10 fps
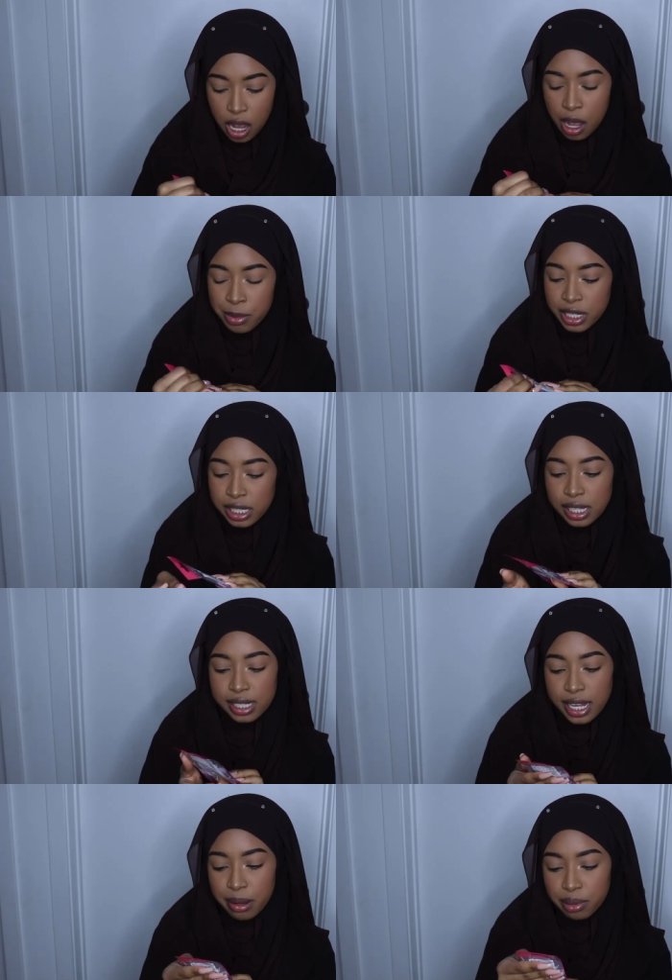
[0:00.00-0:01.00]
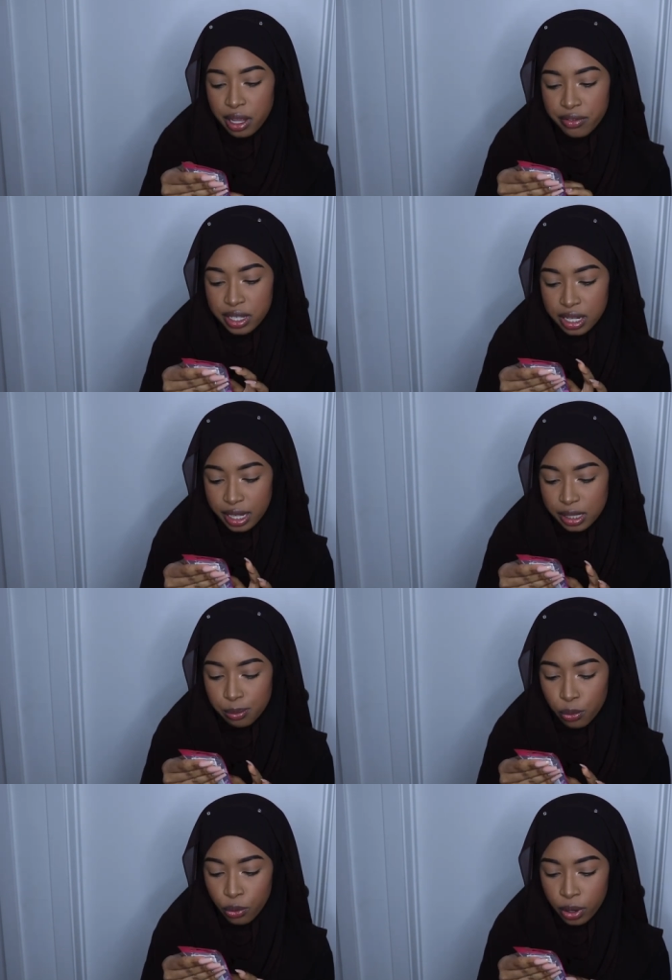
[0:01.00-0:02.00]
Um, this is a sample of the
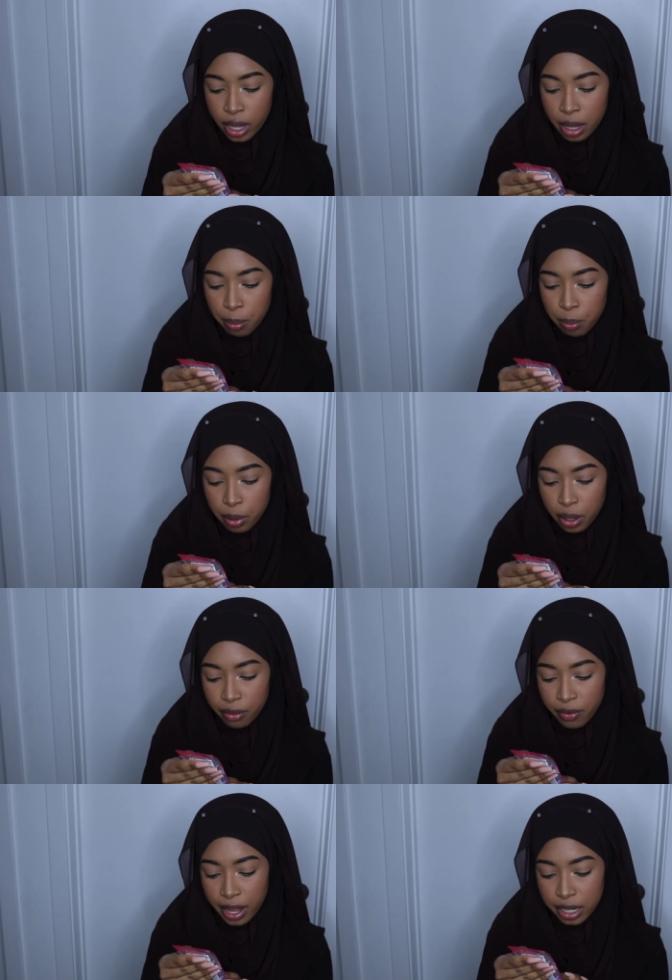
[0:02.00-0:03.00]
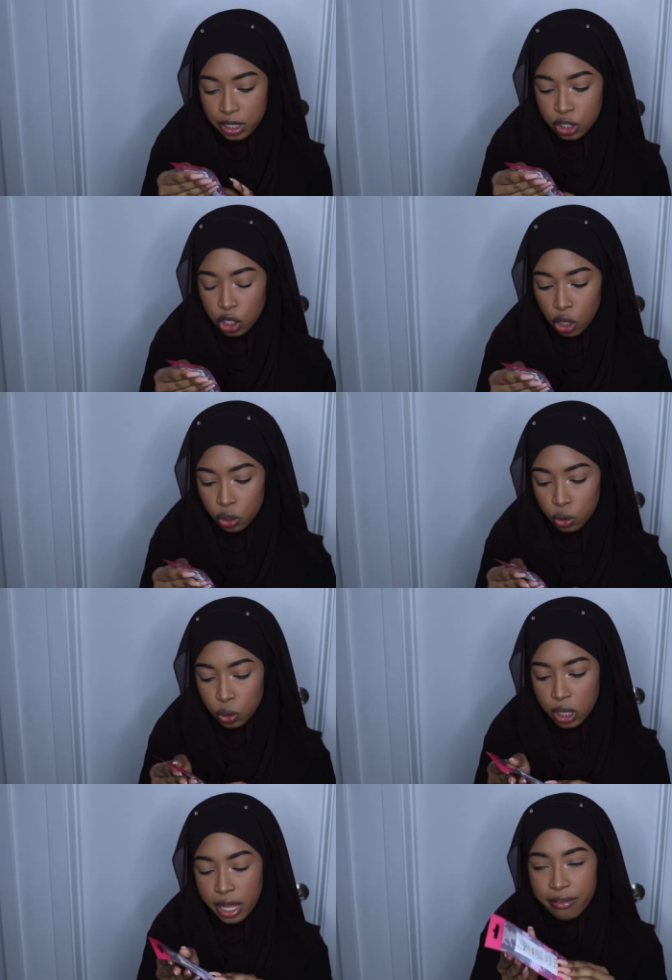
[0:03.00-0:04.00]
Sesame Purifying
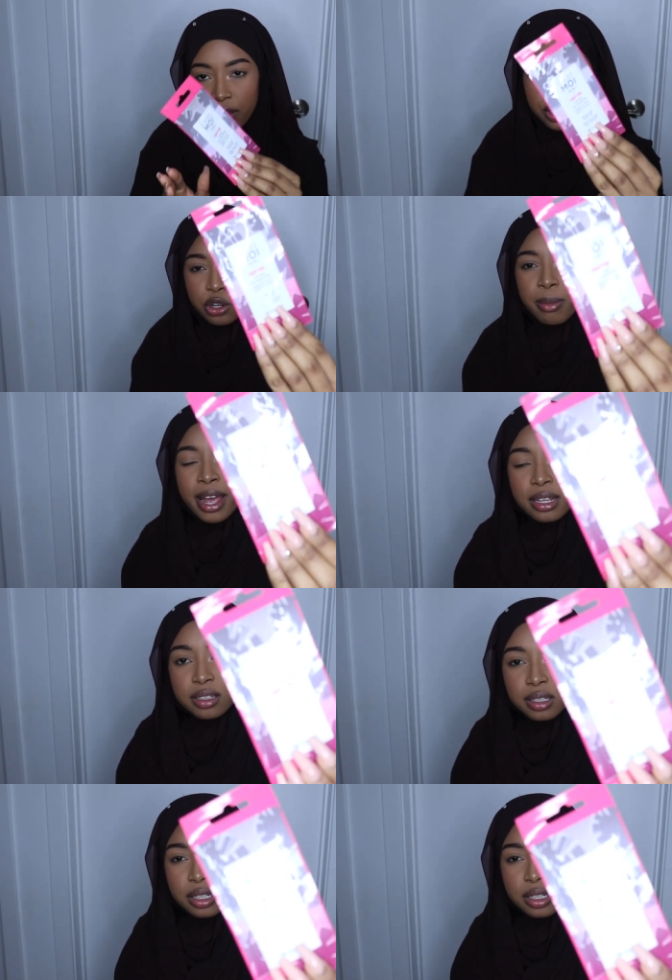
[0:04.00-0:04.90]
Charcoal Clay Facial Mask.